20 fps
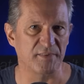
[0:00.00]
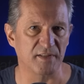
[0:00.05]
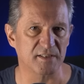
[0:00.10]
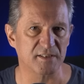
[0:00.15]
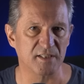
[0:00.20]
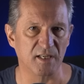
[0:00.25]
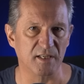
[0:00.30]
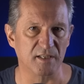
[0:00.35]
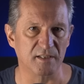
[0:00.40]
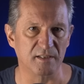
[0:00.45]
the
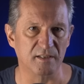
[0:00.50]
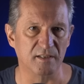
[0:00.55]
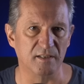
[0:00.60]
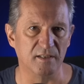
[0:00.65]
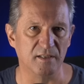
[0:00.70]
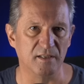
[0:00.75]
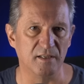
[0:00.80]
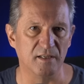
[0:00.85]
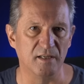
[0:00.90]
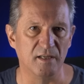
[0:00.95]
tongue.
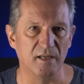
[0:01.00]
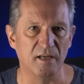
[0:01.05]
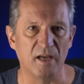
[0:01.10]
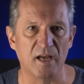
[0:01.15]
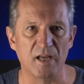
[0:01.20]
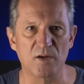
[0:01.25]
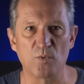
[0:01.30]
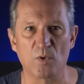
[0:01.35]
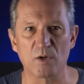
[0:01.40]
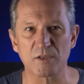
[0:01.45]

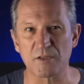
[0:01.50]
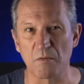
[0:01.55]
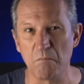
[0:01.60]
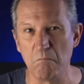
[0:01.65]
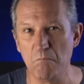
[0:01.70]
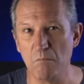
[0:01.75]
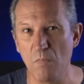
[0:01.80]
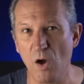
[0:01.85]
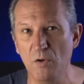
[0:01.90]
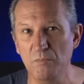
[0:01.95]
It was a
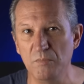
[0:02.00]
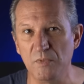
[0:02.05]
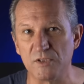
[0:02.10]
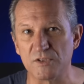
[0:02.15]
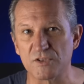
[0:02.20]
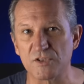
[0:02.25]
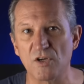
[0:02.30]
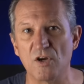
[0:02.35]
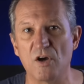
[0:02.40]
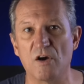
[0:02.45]

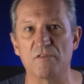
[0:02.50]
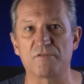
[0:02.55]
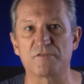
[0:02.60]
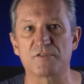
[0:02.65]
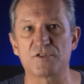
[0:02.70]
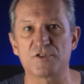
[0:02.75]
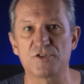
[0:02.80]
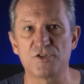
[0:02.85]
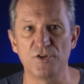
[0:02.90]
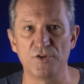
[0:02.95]
moment of
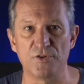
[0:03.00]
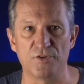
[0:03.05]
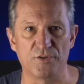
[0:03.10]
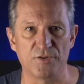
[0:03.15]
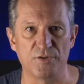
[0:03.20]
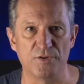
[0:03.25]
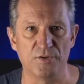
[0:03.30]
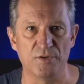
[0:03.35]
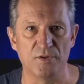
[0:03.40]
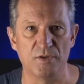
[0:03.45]

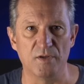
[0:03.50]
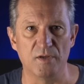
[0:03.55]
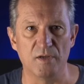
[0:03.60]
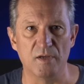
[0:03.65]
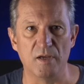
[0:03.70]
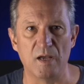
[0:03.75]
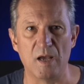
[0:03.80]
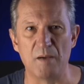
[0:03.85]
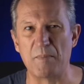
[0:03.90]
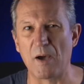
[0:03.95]
truth
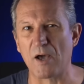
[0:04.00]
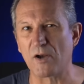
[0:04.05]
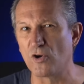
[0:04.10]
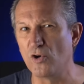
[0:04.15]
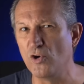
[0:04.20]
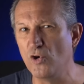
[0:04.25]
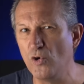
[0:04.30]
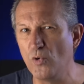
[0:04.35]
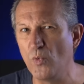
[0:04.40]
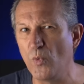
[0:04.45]
about
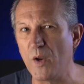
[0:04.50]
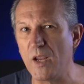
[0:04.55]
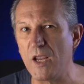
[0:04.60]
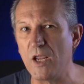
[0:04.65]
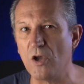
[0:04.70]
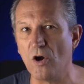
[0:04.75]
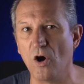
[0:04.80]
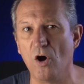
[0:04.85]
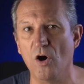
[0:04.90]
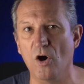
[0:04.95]
who
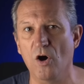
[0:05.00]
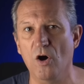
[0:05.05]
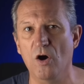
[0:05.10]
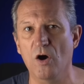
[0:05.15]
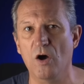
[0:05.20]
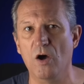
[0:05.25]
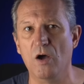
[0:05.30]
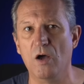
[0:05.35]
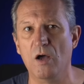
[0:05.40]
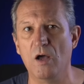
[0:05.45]
we are,
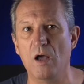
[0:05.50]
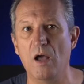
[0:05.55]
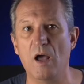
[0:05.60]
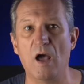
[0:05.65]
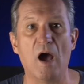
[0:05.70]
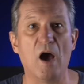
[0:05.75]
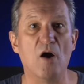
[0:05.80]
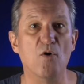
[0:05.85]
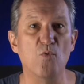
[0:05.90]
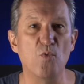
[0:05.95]

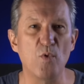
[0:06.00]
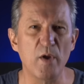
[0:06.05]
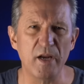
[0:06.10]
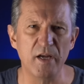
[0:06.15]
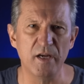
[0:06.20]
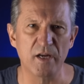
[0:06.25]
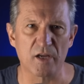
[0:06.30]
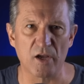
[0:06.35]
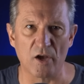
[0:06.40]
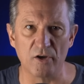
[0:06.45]
how we
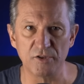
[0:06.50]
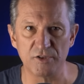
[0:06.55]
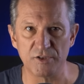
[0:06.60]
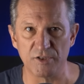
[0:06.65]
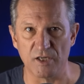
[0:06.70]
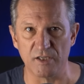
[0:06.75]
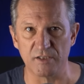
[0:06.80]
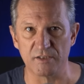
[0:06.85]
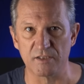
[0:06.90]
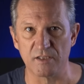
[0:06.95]

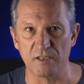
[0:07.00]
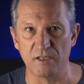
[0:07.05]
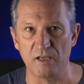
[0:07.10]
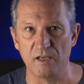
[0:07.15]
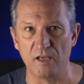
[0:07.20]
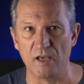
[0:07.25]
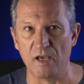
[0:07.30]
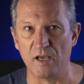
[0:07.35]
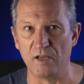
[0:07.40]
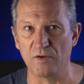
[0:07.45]
negotiate,
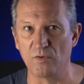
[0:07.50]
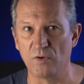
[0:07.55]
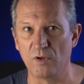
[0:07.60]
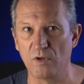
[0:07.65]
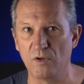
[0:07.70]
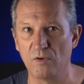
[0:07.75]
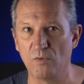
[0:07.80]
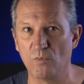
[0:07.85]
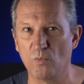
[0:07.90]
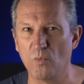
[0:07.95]
and
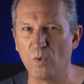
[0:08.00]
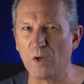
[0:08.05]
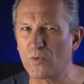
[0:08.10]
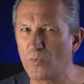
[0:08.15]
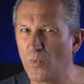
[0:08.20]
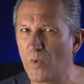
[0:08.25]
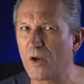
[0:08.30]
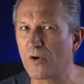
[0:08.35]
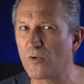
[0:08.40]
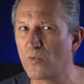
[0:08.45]
what
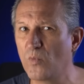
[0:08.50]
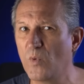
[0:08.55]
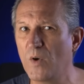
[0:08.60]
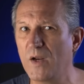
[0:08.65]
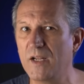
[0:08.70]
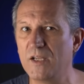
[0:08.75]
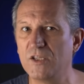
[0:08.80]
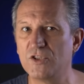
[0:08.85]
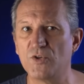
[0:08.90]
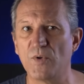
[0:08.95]
we're
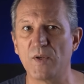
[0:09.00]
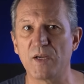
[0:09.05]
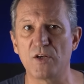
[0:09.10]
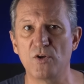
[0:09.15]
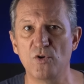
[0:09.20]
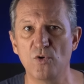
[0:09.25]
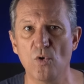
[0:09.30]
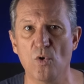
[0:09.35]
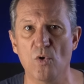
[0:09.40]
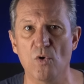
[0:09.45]
willing to
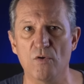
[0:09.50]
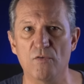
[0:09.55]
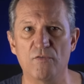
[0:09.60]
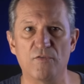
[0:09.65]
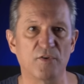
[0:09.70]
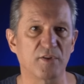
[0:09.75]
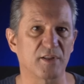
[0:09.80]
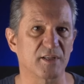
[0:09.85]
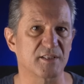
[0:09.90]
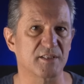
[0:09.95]
ignore
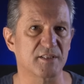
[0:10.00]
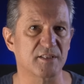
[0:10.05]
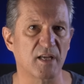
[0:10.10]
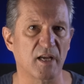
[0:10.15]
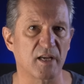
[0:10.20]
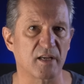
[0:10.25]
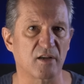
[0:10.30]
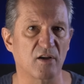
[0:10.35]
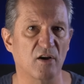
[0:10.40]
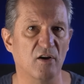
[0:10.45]
for the
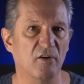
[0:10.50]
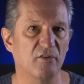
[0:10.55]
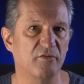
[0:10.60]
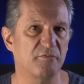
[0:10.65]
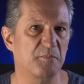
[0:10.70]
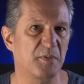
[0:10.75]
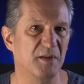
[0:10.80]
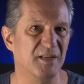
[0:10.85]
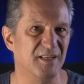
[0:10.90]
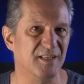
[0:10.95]
sake
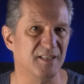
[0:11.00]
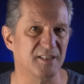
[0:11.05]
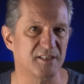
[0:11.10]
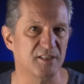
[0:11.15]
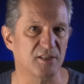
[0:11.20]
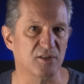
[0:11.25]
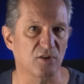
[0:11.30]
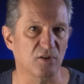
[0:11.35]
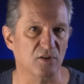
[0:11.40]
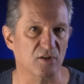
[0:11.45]
of
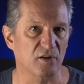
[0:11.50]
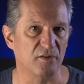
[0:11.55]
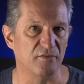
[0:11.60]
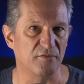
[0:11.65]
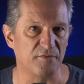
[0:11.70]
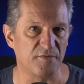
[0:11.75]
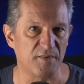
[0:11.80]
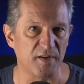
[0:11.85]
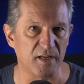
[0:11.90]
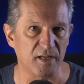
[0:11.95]
political
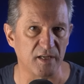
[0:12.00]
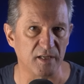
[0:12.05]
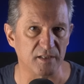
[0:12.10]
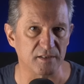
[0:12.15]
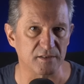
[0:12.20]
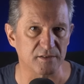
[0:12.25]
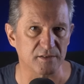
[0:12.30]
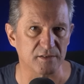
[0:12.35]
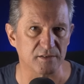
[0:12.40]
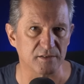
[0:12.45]

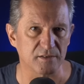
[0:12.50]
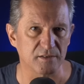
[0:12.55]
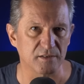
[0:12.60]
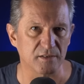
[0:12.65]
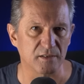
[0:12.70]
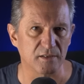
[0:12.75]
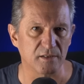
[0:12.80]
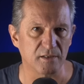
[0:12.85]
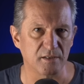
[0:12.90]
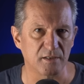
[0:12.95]
convenience.
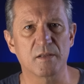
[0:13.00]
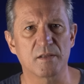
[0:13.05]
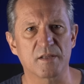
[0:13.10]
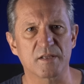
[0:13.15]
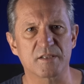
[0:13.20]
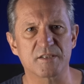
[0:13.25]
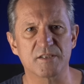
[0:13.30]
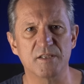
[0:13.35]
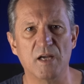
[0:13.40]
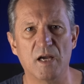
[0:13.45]
The
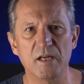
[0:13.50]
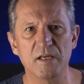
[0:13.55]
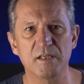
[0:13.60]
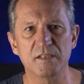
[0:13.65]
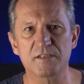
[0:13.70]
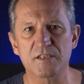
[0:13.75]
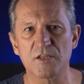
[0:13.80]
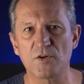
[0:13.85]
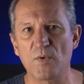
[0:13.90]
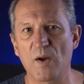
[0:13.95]

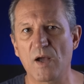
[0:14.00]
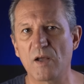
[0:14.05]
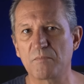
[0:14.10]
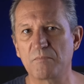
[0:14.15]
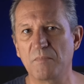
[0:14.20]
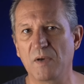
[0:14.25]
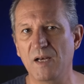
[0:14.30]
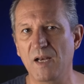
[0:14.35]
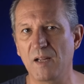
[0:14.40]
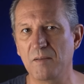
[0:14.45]
silence
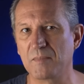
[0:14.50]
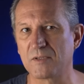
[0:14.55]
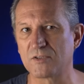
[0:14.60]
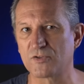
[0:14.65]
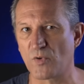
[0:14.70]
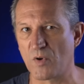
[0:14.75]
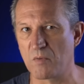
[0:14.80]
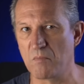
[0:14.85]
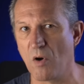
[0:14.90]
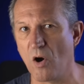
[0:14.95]
around Malema's
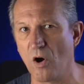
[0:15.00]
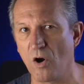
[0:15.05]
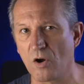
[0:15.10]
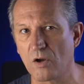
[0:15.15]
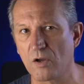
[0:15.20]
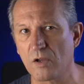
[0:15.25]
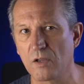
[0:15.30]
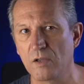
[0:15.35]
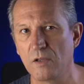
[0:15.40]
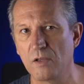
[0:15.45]

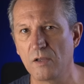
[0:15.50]
remark,